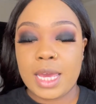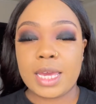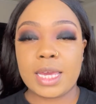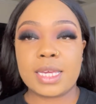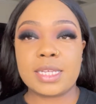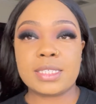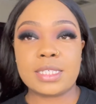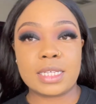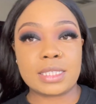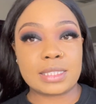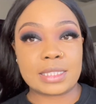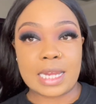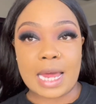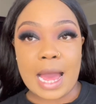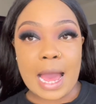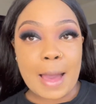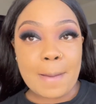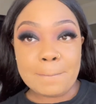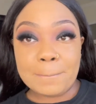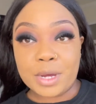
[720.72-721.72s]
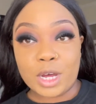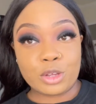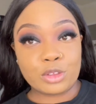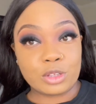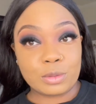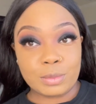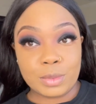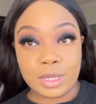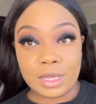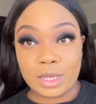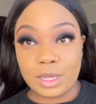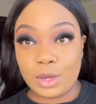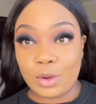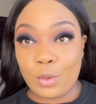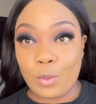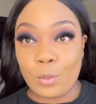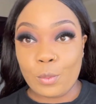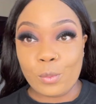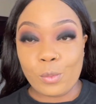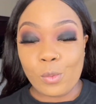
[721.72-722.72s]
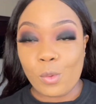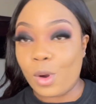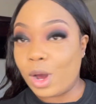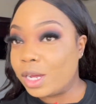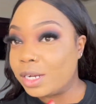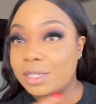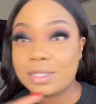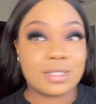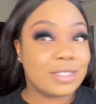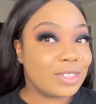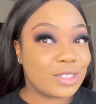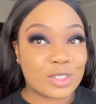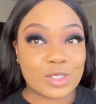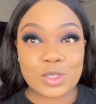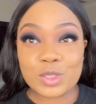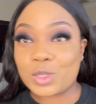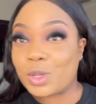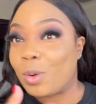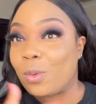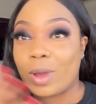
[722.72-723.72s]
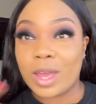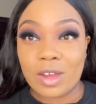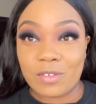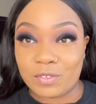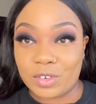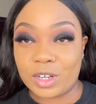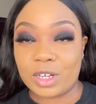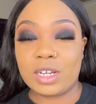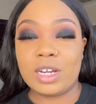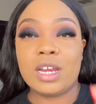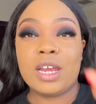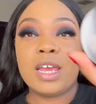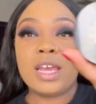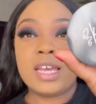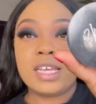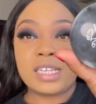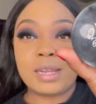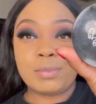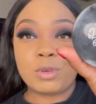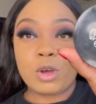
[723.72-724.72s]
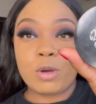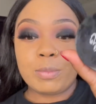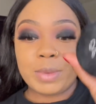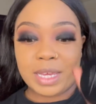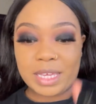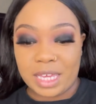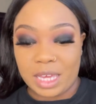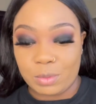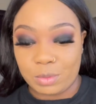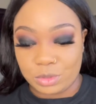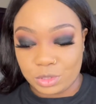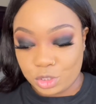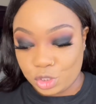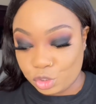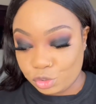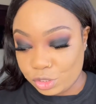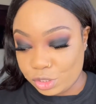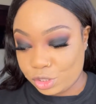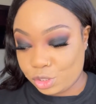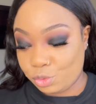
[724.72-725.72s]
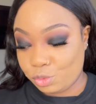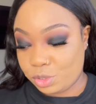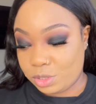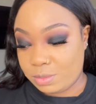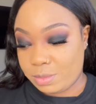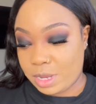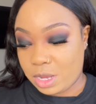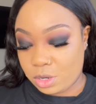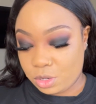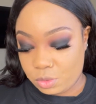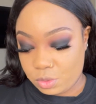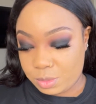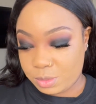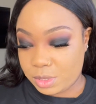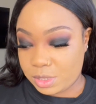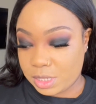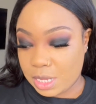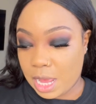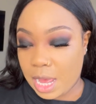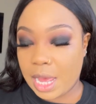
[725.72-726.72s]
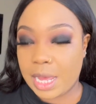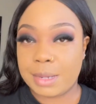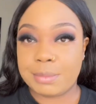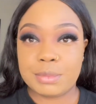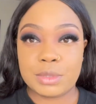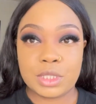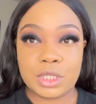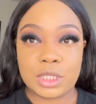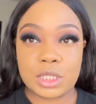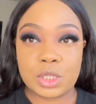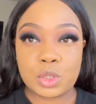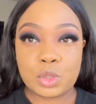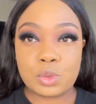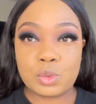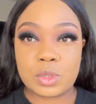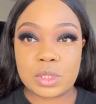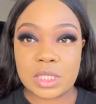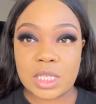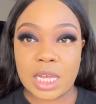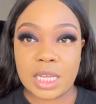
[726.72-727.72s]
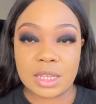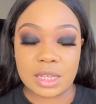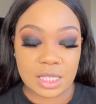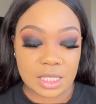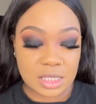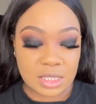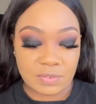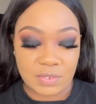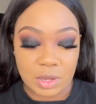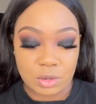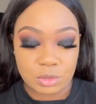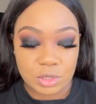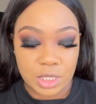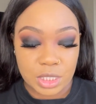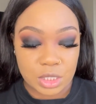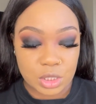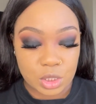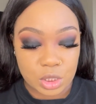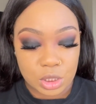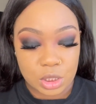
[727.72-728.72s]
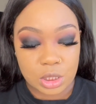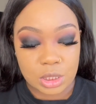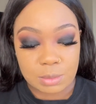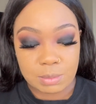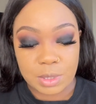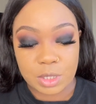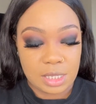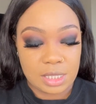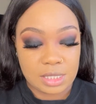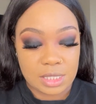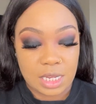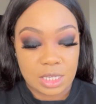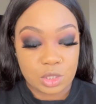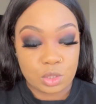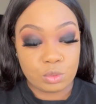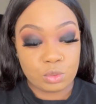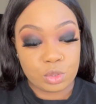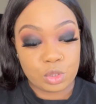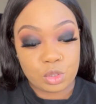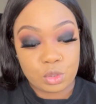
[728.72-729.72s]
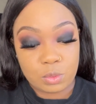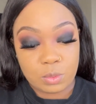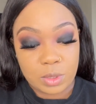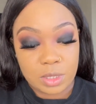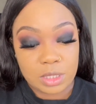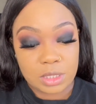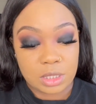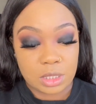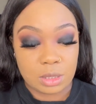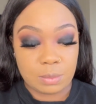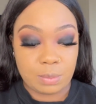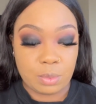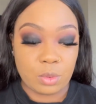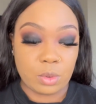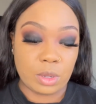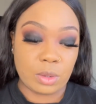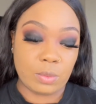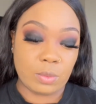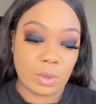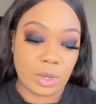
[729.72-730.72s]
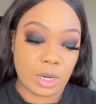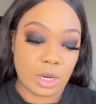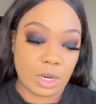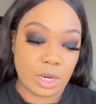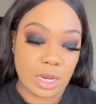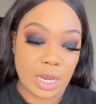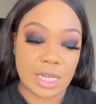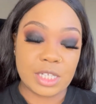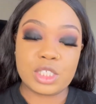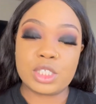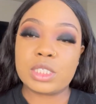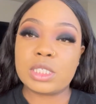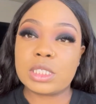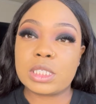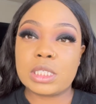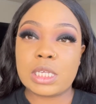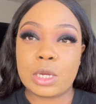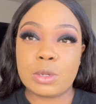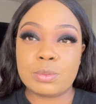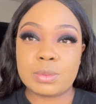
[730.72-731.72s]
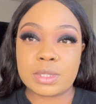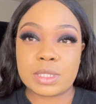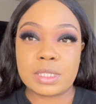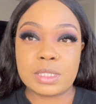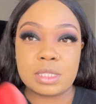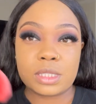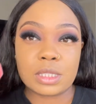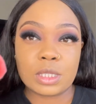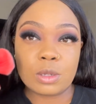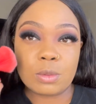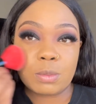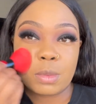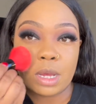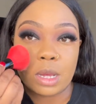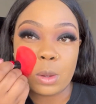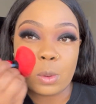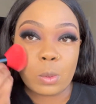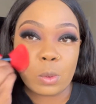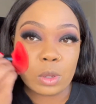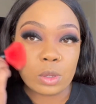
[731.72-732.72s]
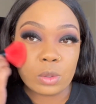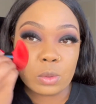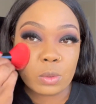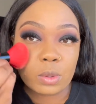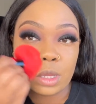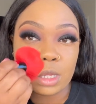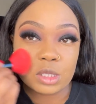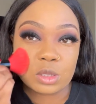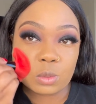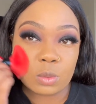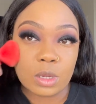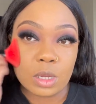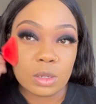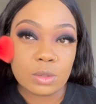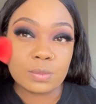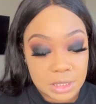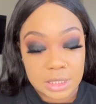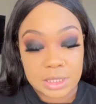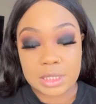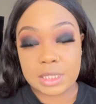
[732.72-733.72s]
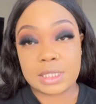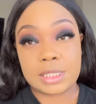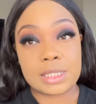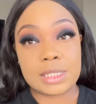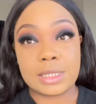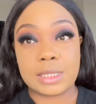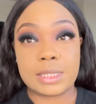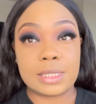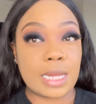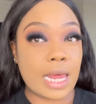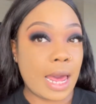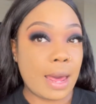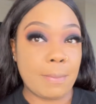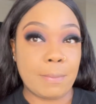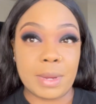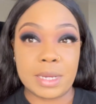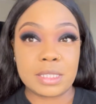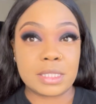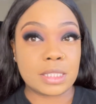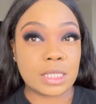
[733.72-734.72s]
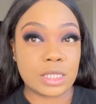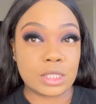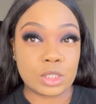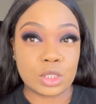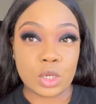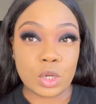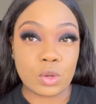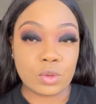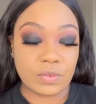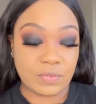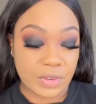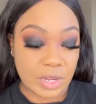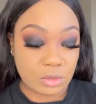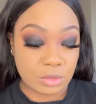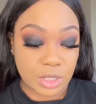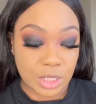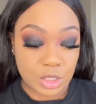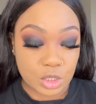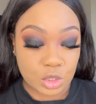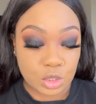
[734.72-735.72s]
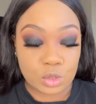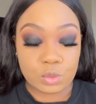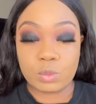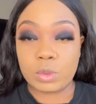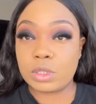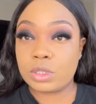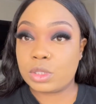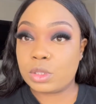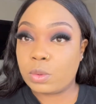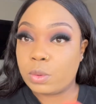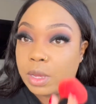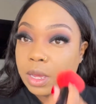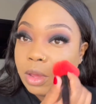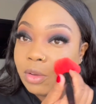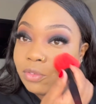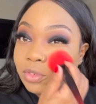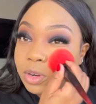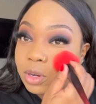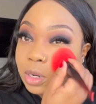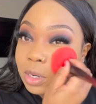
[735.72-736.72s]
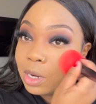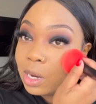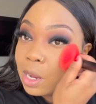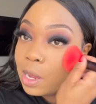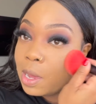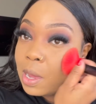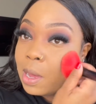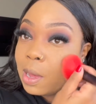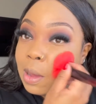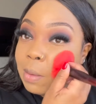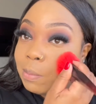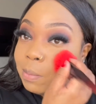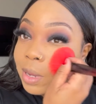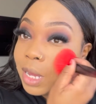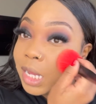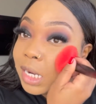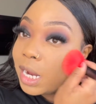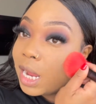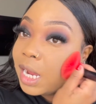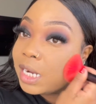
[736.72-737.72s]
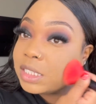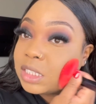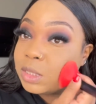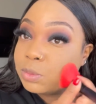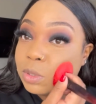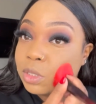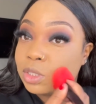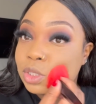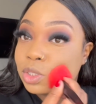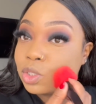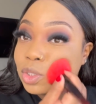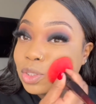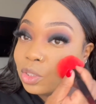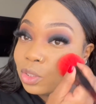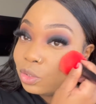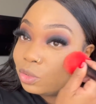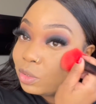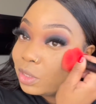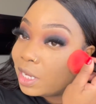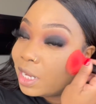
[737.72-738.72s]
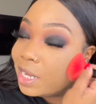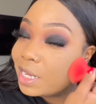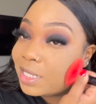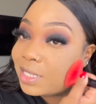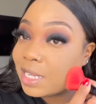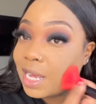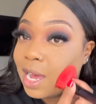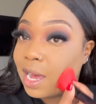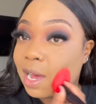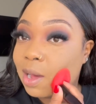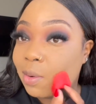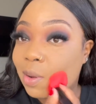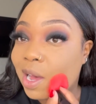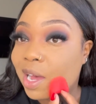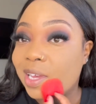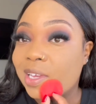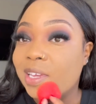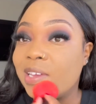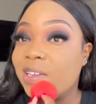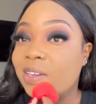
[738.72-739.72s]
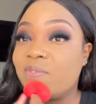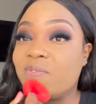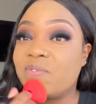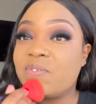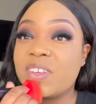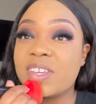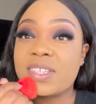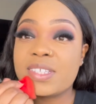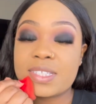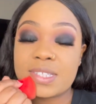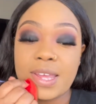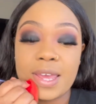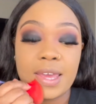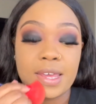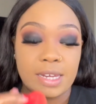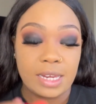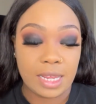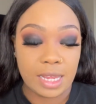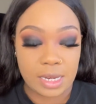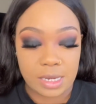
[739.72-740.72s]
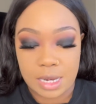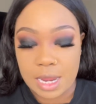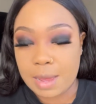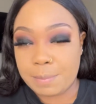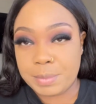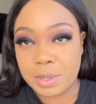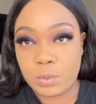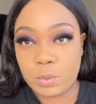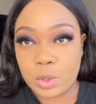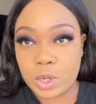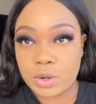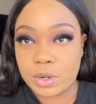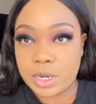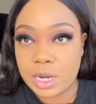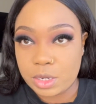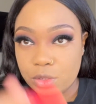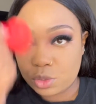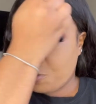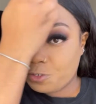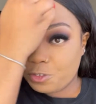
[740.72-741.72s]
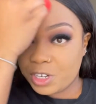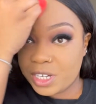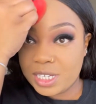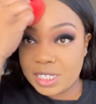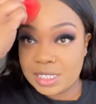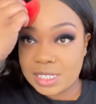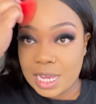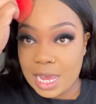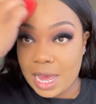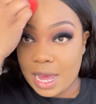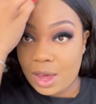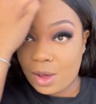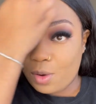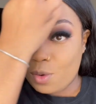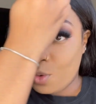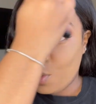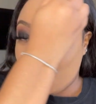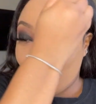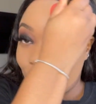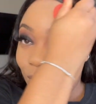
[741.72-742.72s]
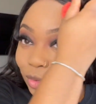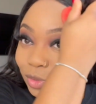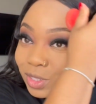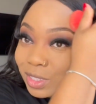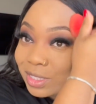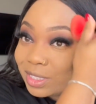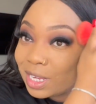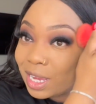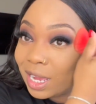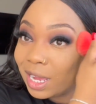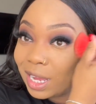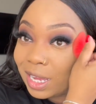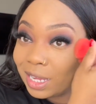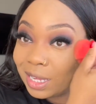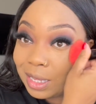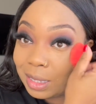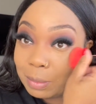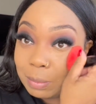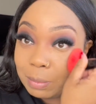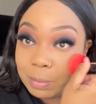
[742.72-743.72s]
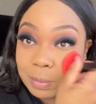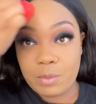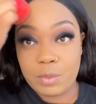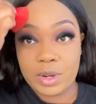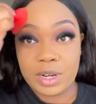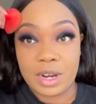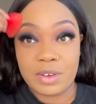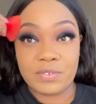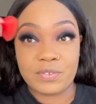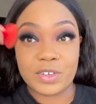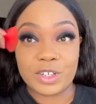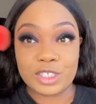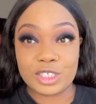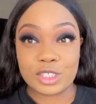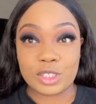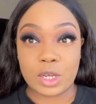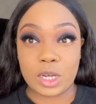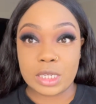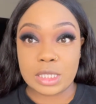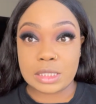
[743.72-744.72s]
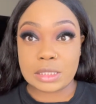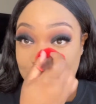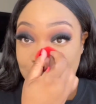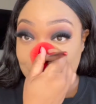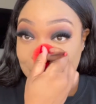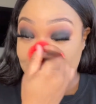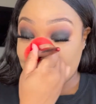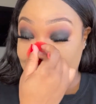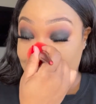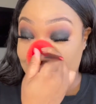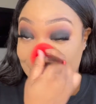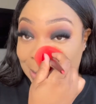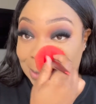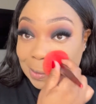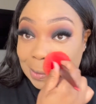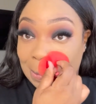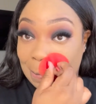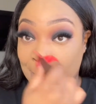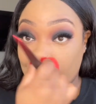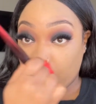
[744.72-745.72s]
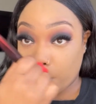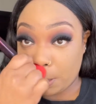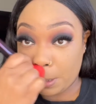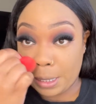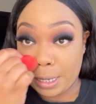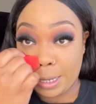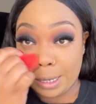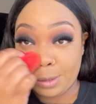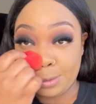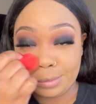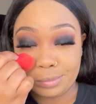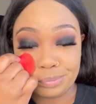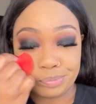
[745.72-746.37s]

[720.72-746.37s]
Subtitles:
It does not bother me whatsoever. And I'm going back in with the translucent powder one more time just to set this foundation to make sure it's not so dewy to the point where it just helps conceal my oil as well. This is not my skin tone foundation whatsoever, but I just wanted to show you guys how I can fix that and not be worried. I freaked out all the time when I first started, so scared, but now